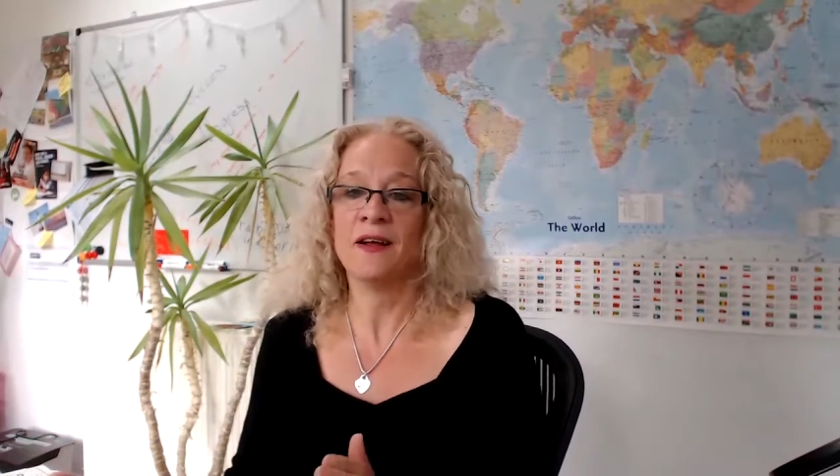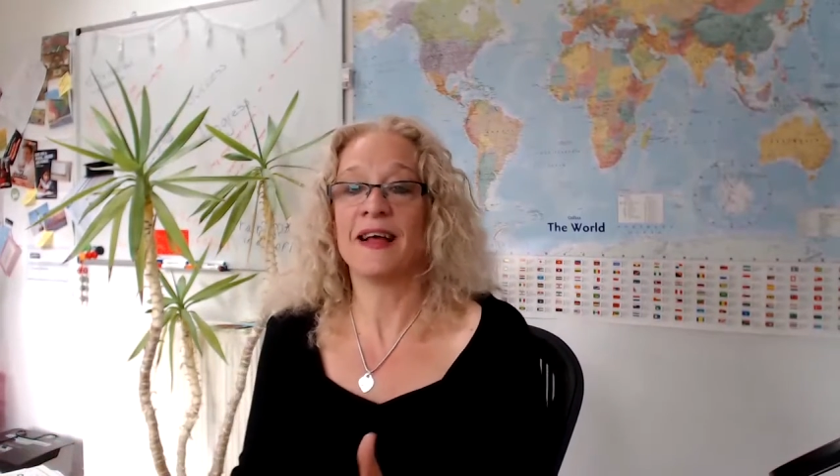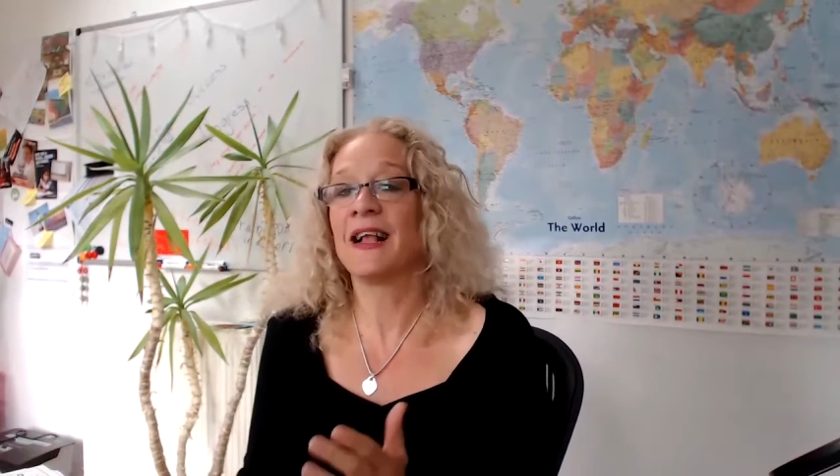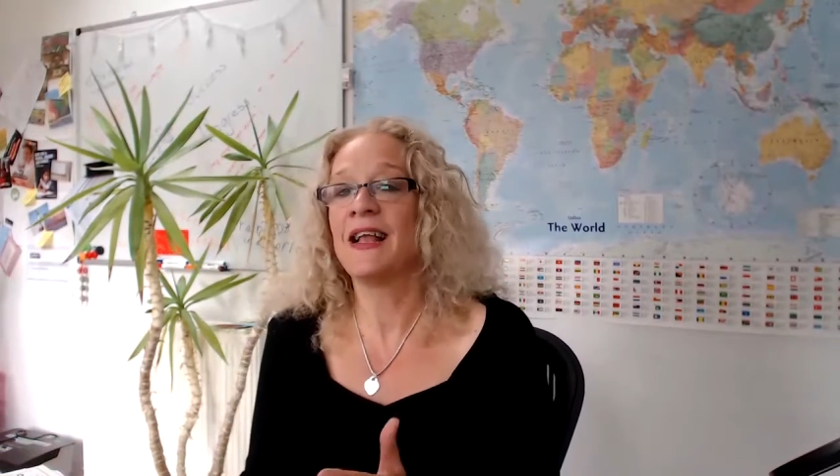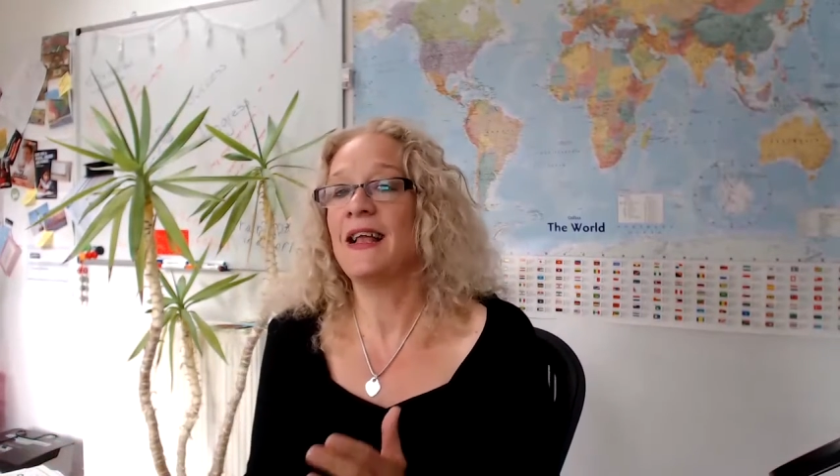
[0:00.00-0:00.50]

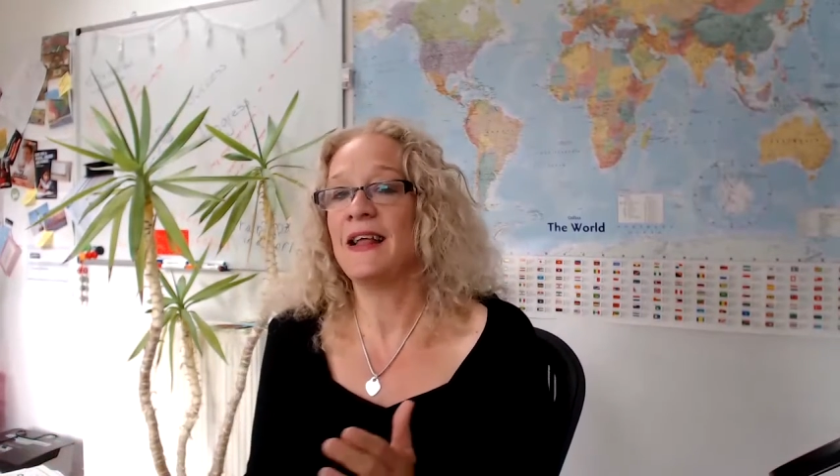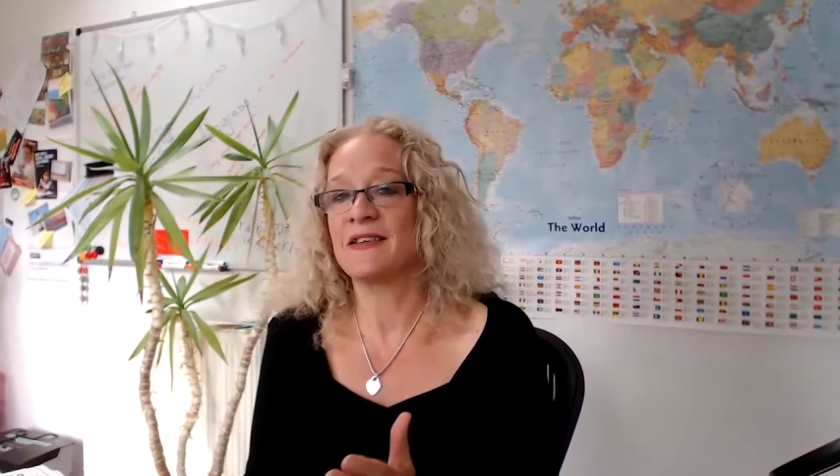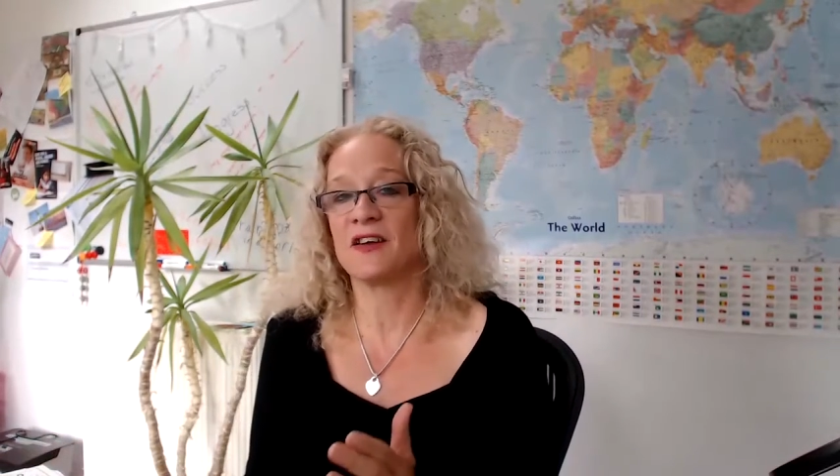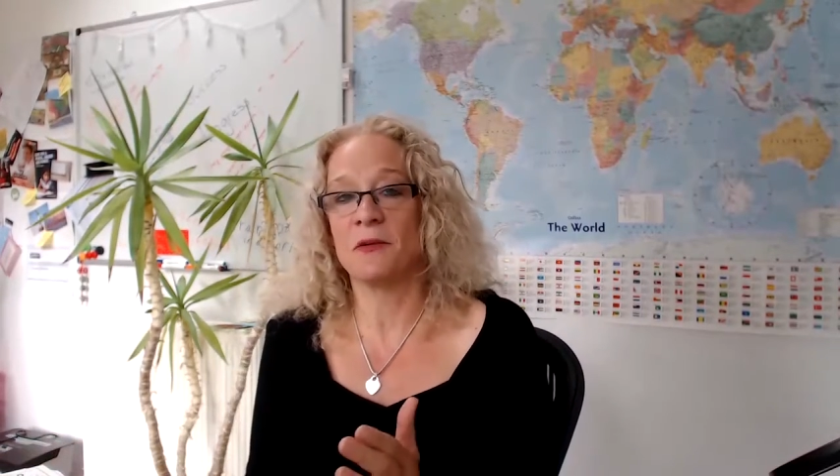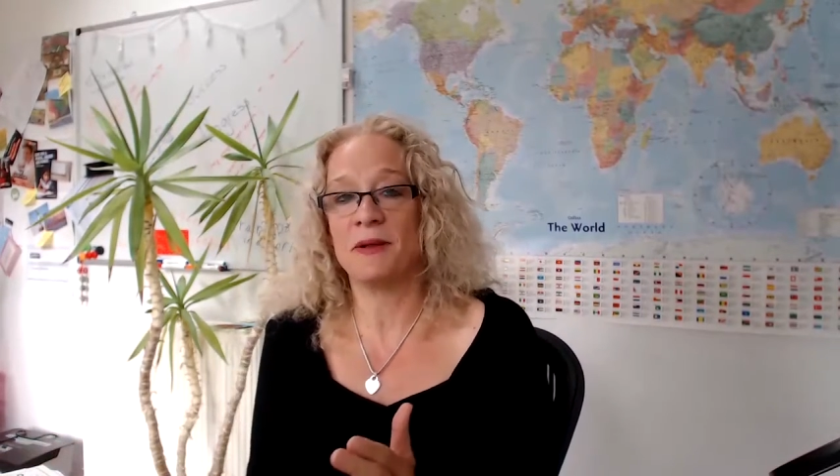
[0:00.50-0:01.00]
then clearly
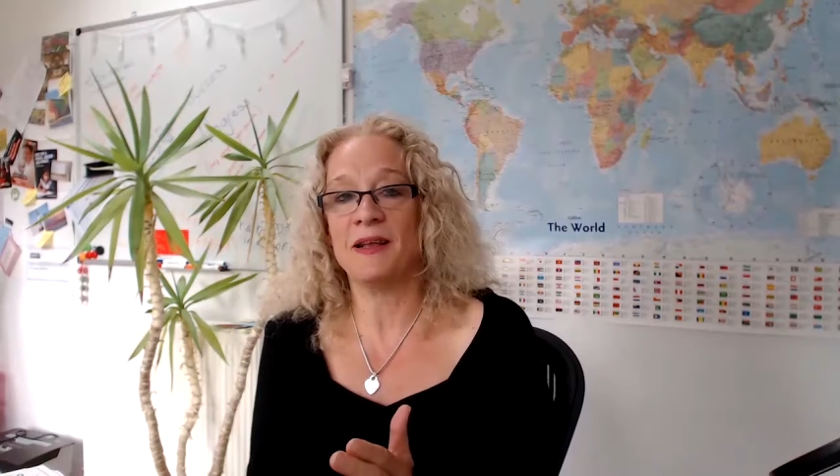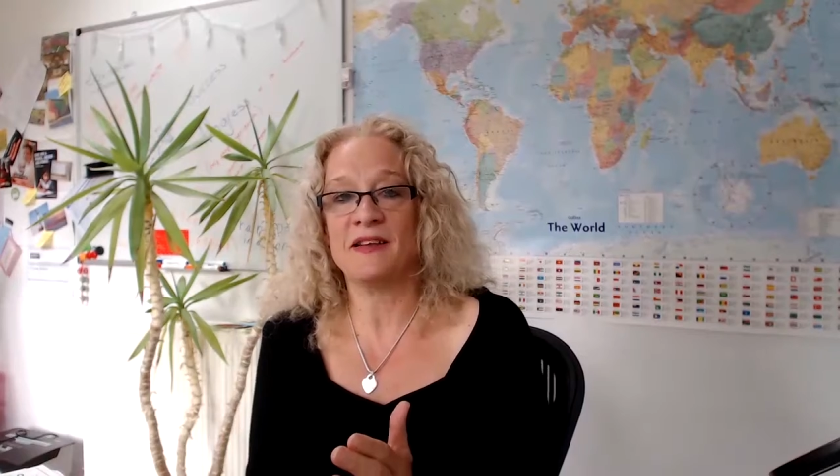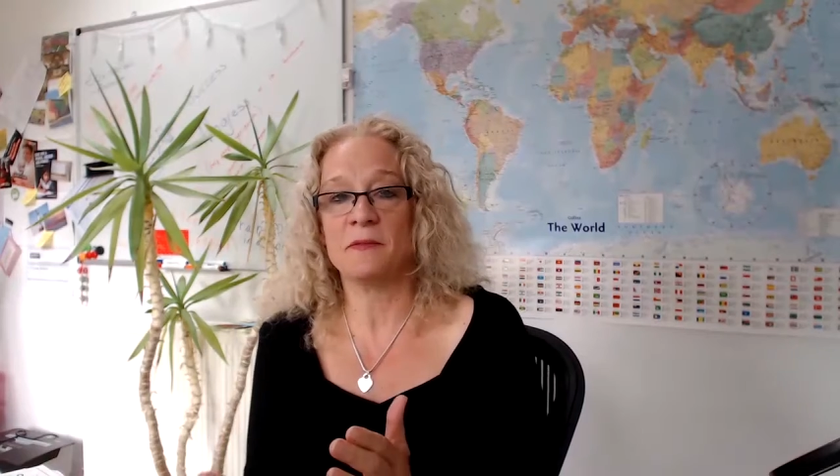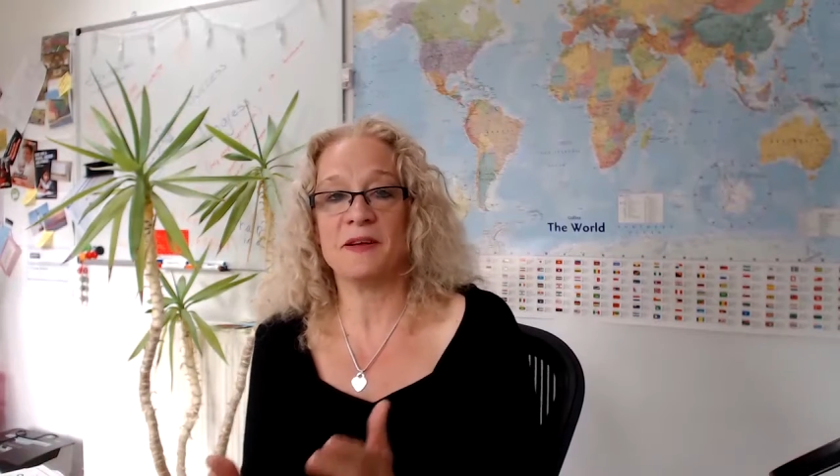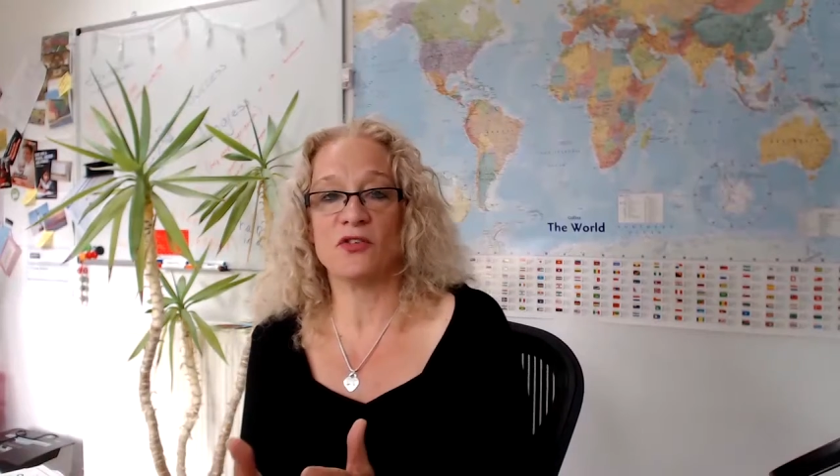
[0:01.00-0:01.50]
it's going to
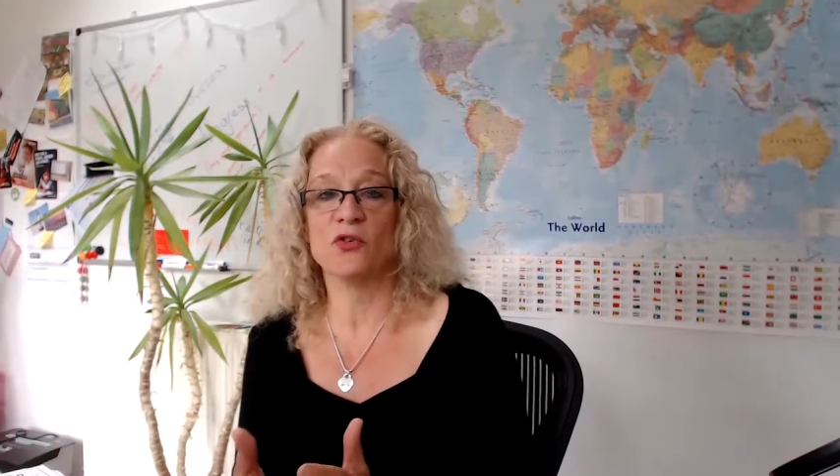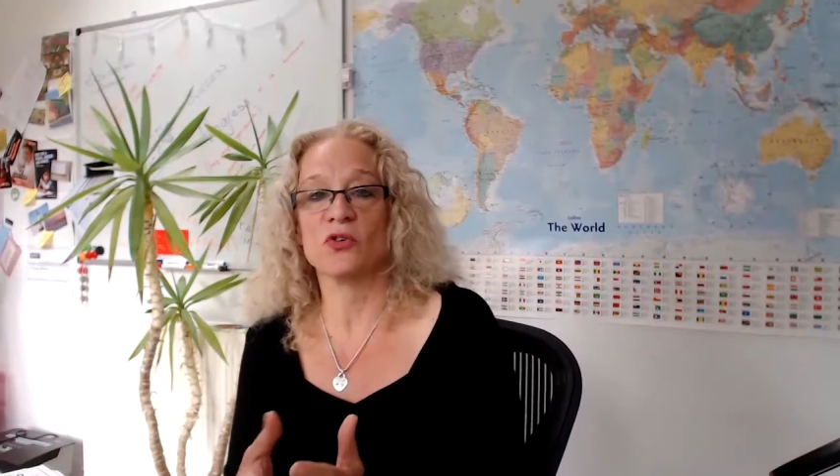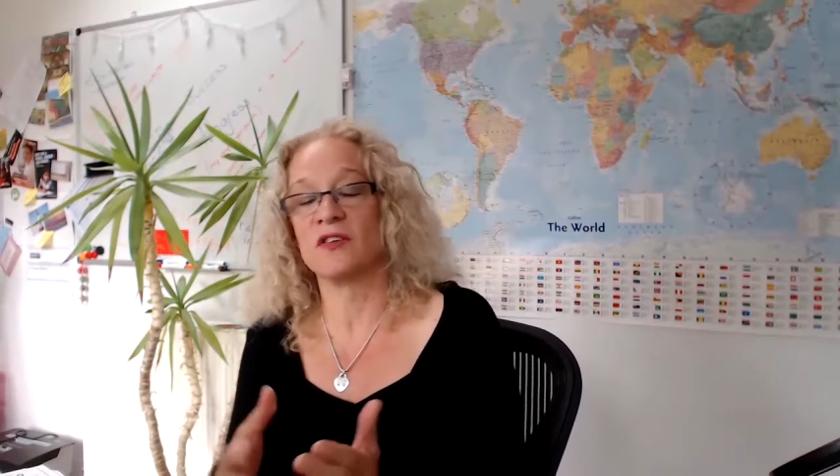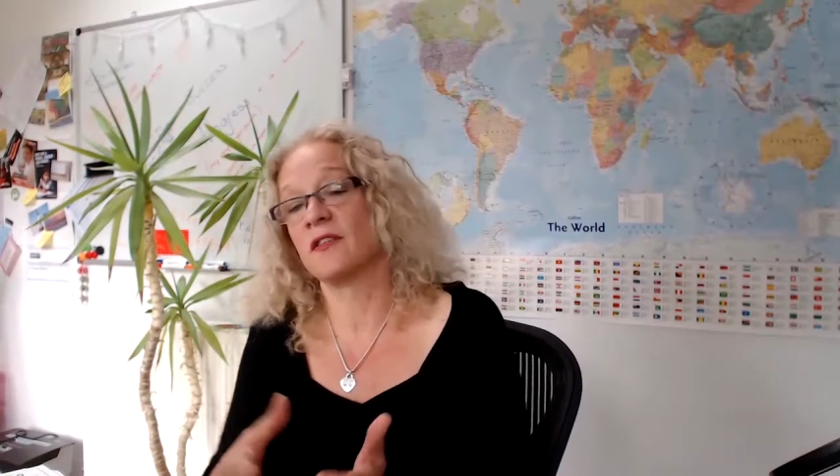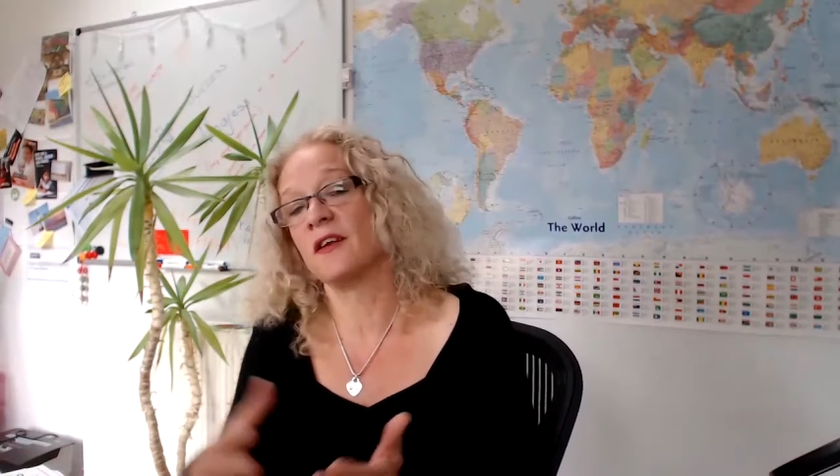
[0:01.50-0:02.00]
need to be
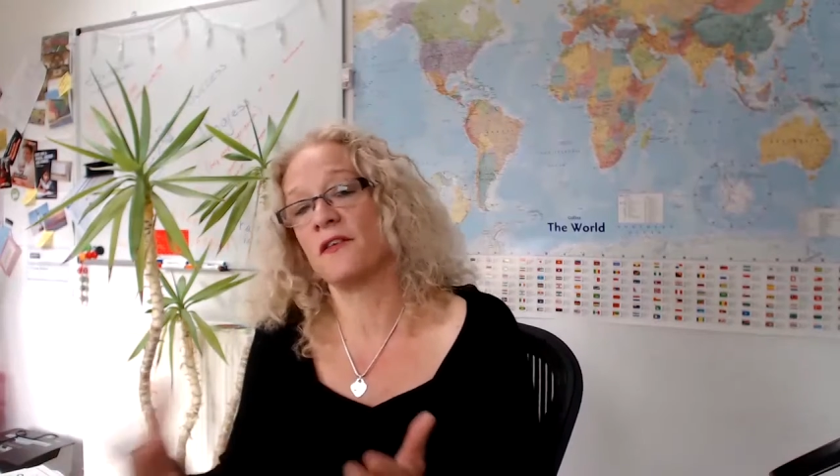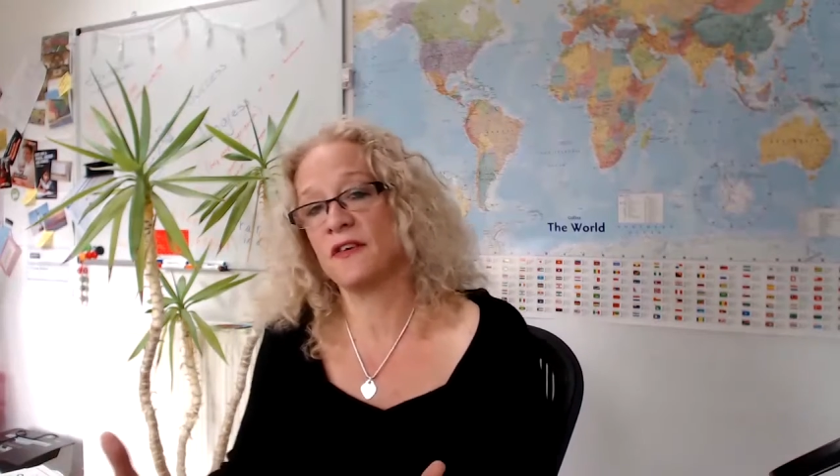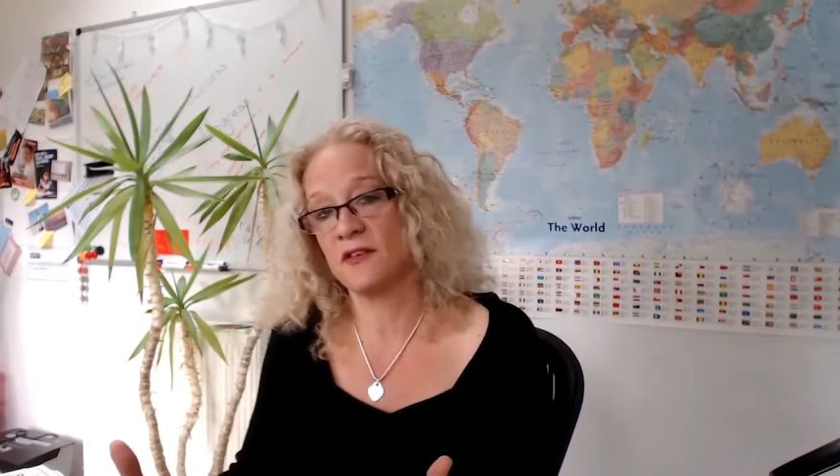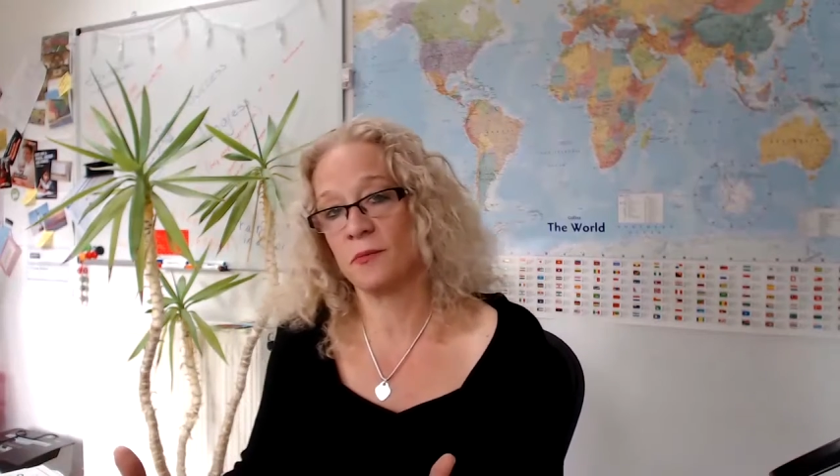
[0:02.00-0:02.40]
shorter than if it's